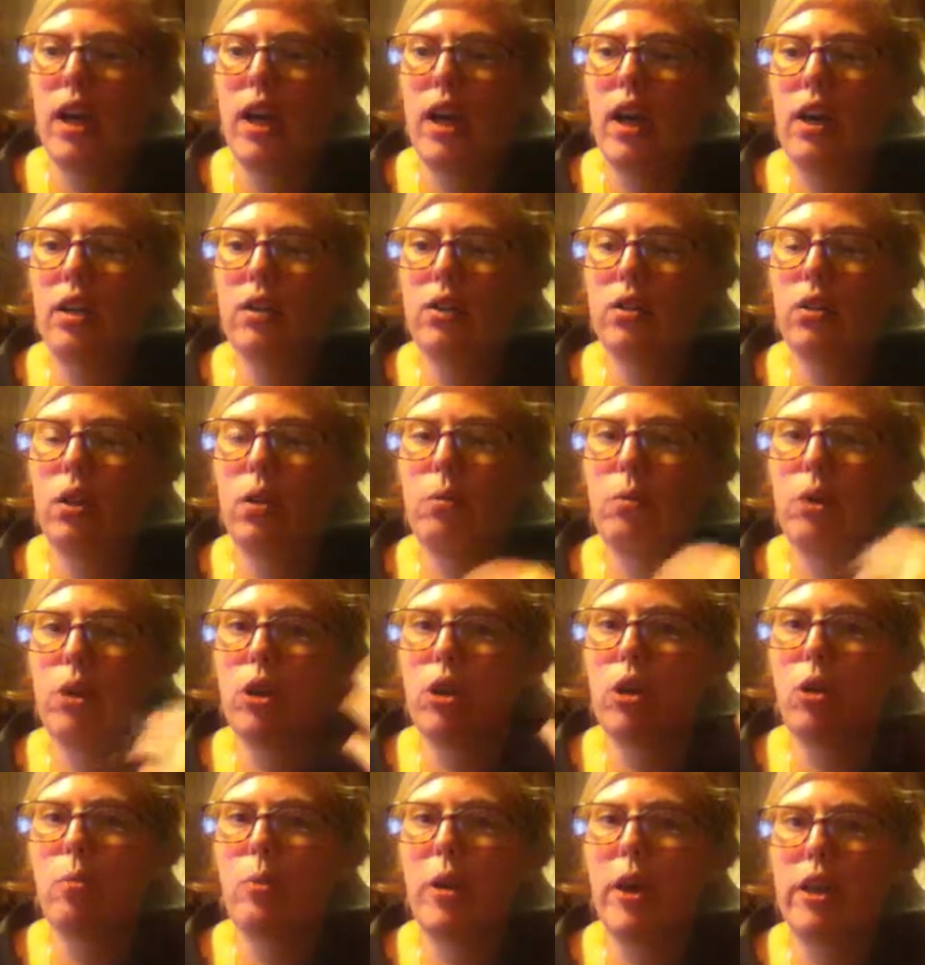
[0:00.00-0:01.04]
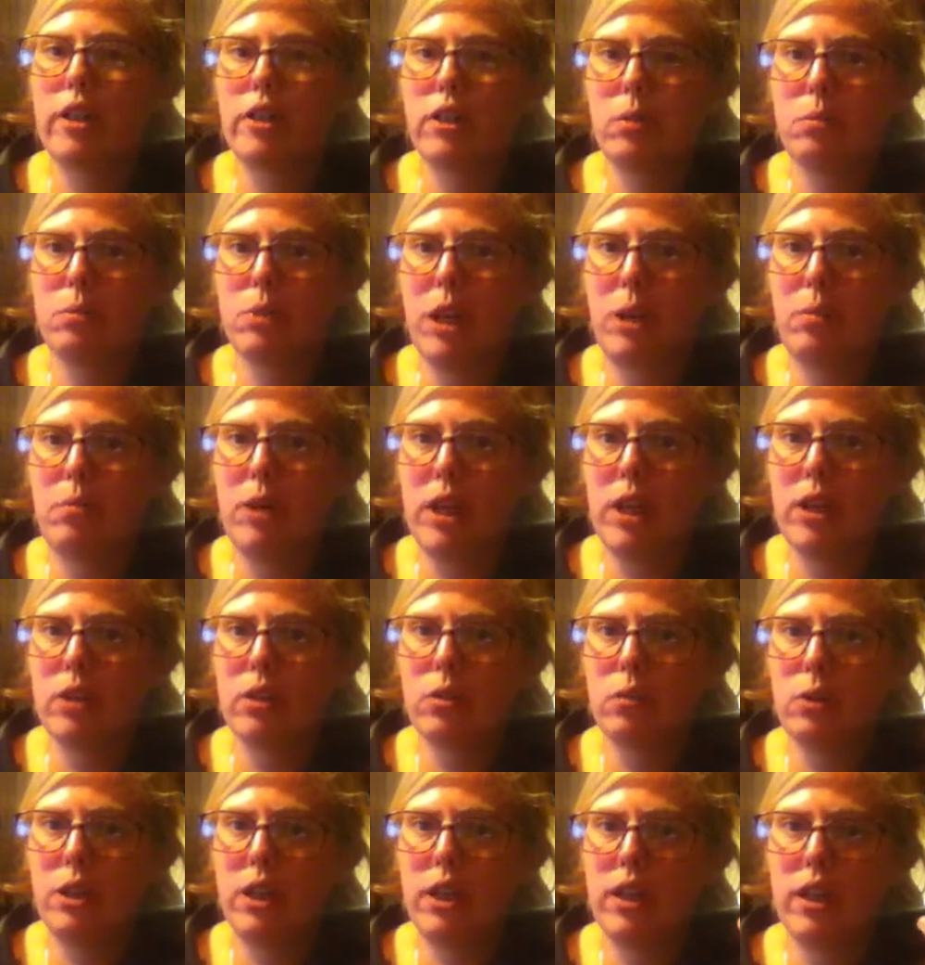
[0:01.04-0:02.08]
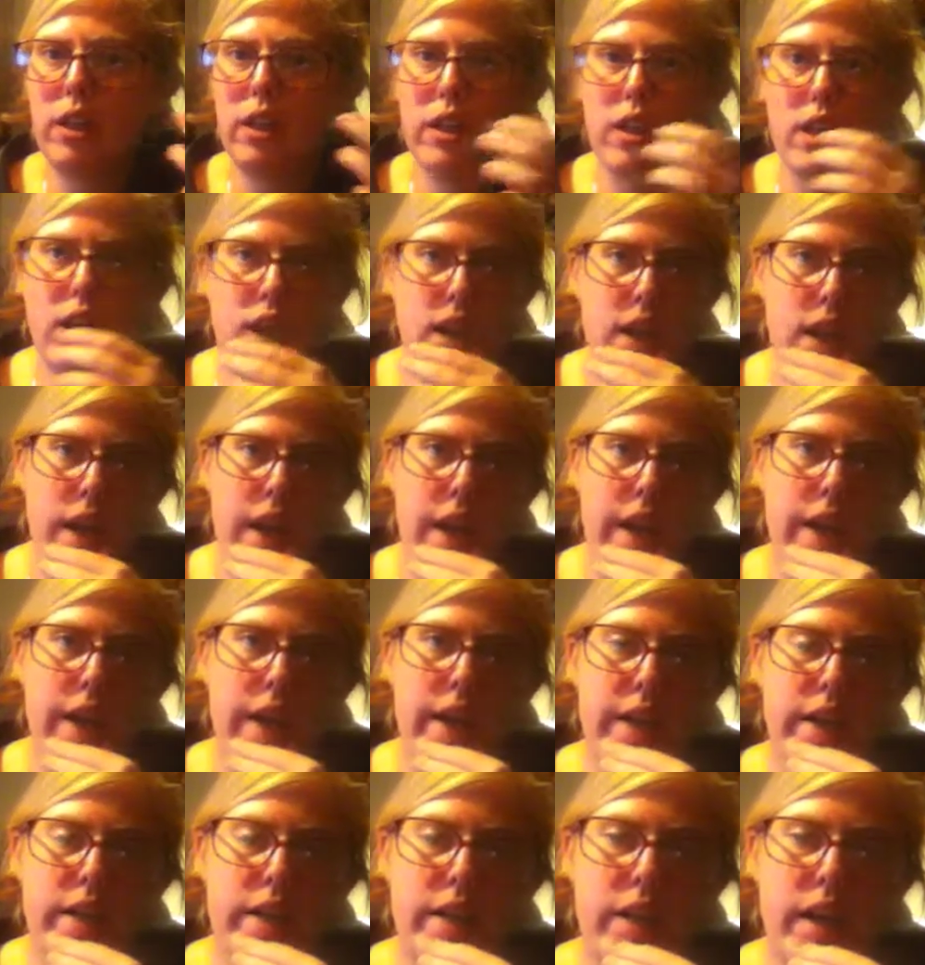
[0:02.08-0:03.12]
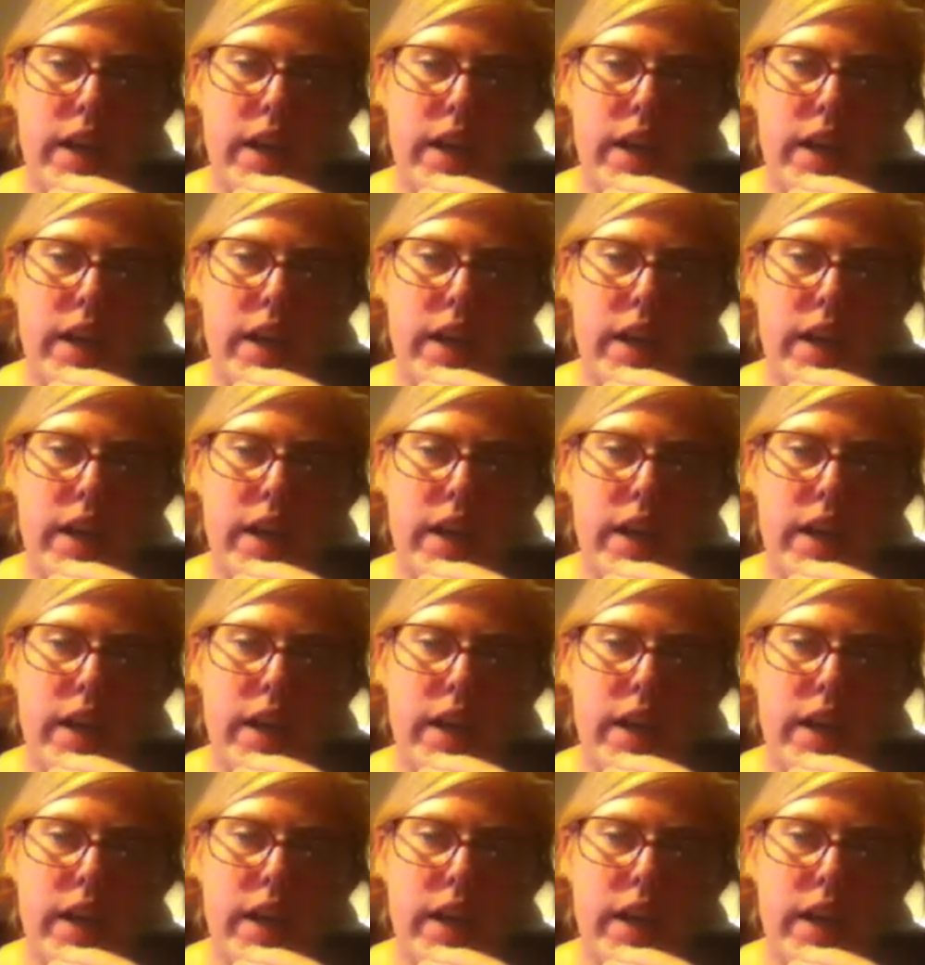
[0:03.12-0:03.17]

And so I'm gonna go back sometime next week and